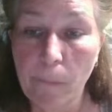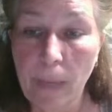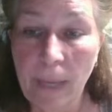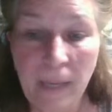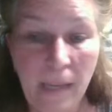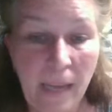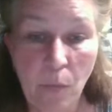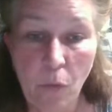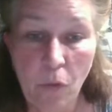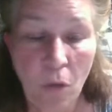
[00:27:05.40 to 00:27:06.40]

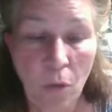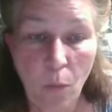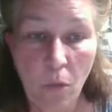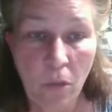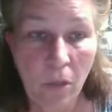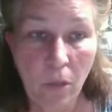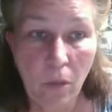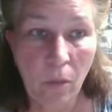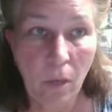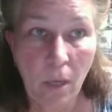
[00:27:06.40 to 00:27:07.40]
and we'll
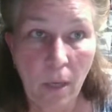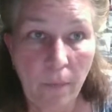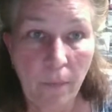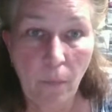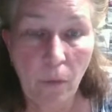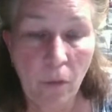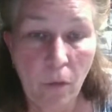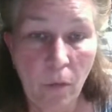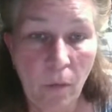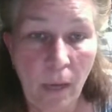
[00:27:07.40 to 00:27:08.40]

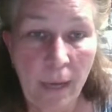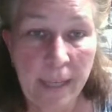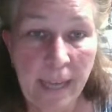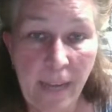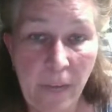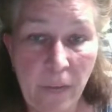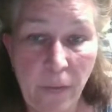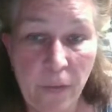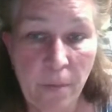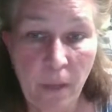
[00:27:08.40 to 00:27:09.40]
go hot and heavy
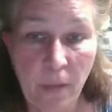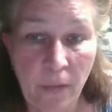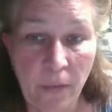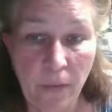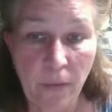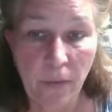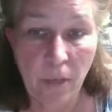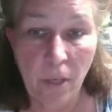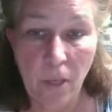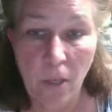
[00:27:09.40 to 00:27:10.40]
for the month.
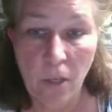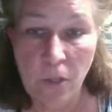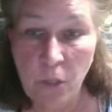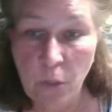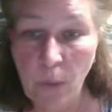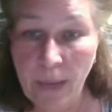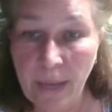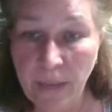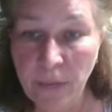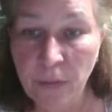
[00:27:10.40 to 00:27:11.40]
Do you
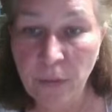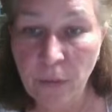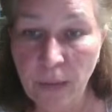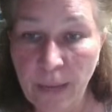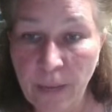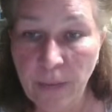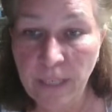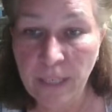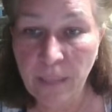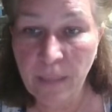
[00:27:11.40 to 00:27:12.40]
have to have an
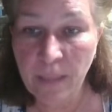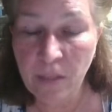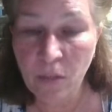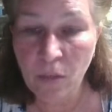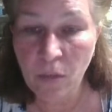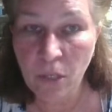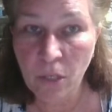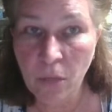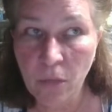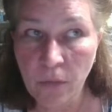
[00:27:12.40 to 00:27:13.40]
eBay store to
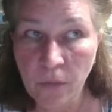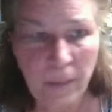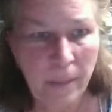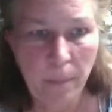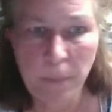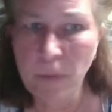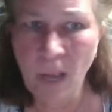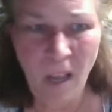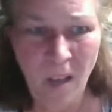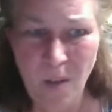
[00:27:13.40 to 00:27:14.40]
use Flip?
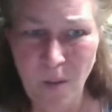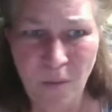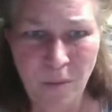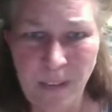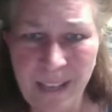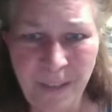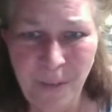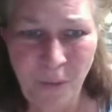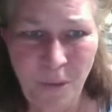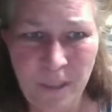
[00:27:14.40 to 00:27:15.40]
No, not at
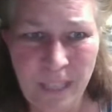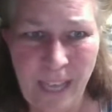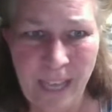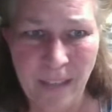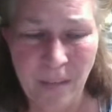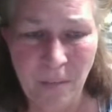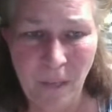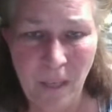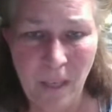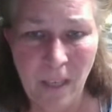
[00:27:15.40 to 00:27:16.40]
all, Adam.
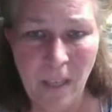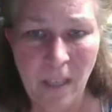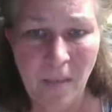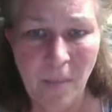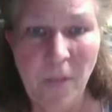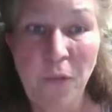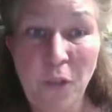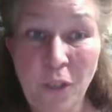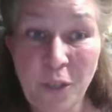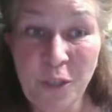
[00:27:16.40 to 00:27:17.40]
But if you're
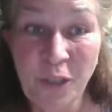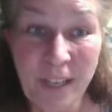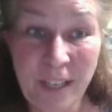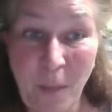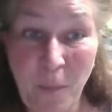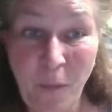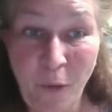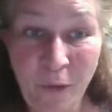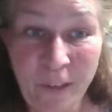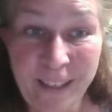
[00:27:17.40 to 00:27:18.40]
going to sign up
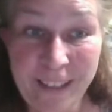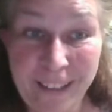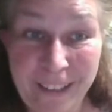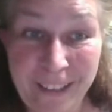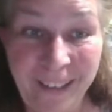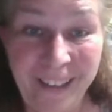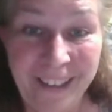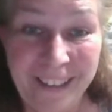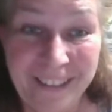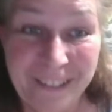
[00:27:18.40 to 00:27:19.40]
for it,
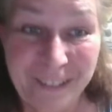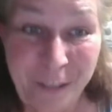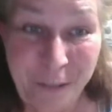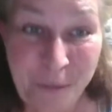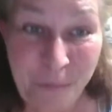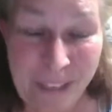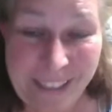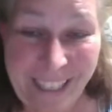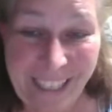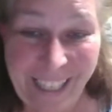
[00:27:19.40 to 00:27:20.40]
use my
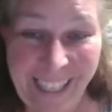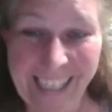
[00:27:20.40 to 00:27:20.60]
link.